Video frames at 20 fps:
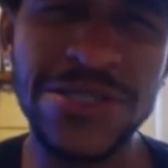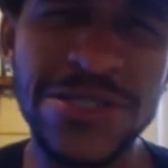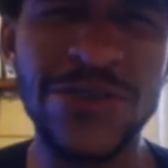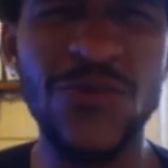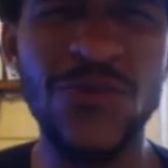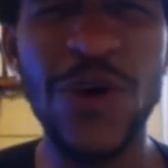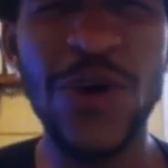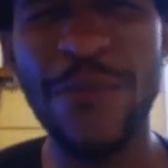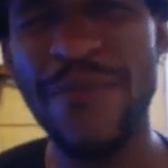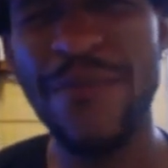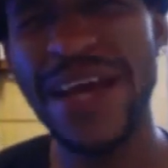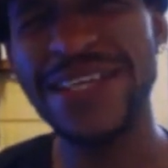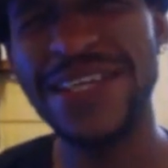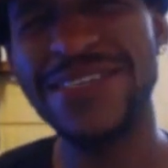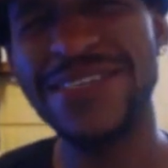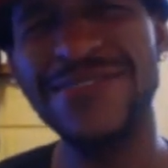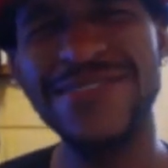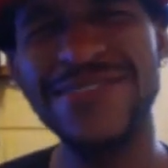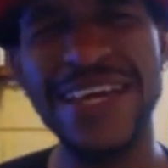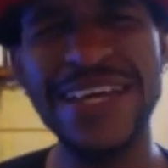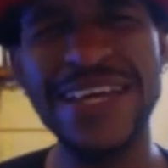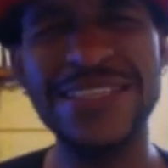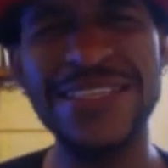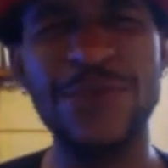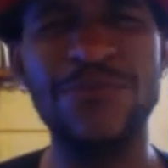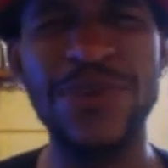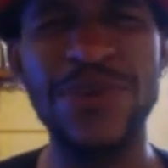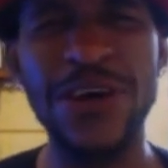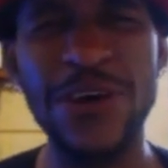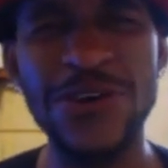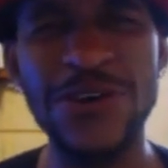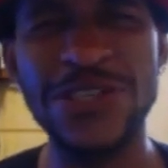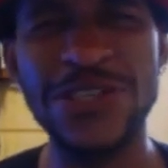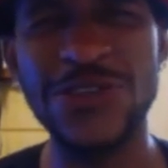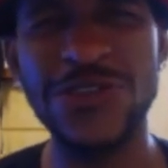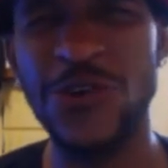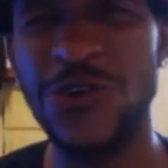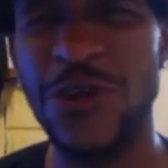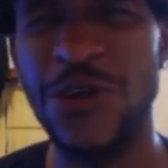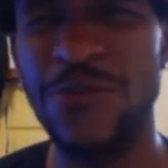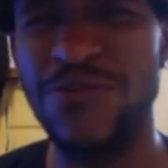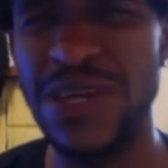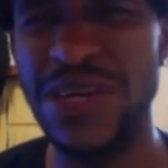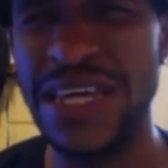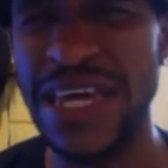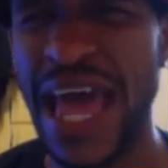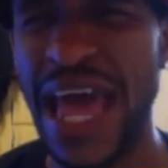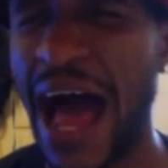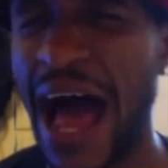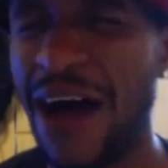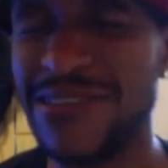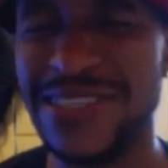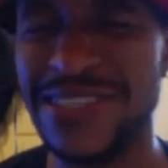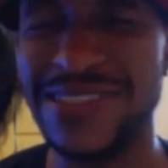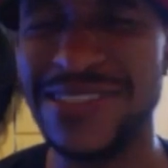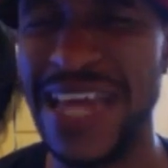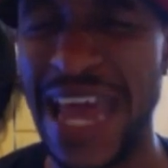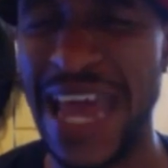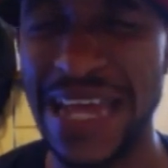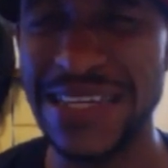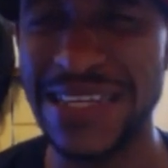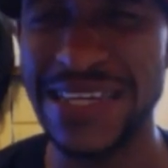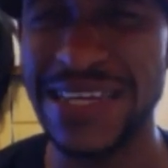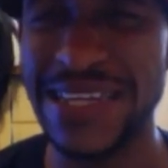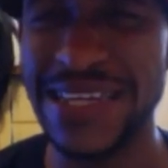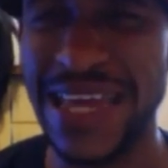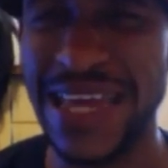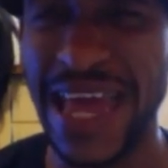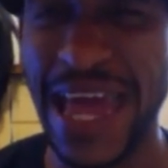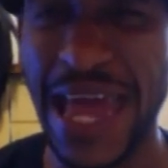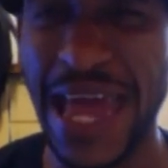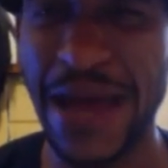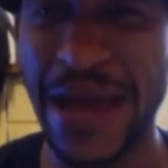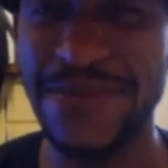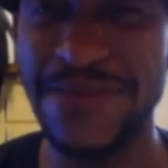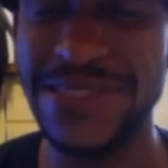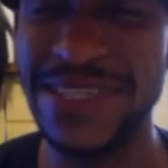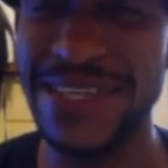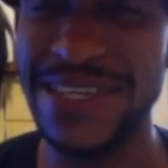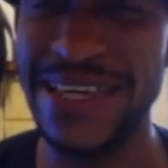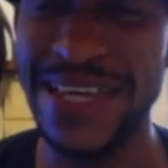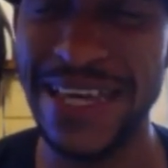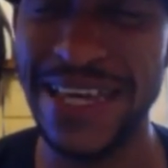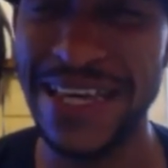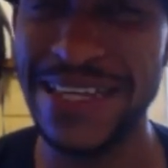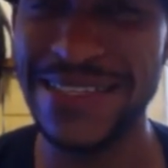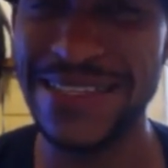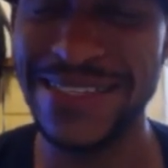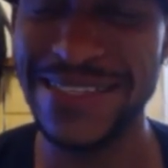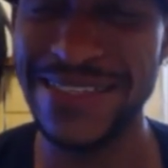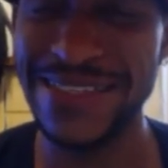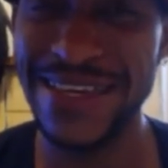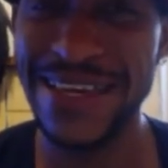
And what makes you think the Bills are going to be outstanding in the AFC East?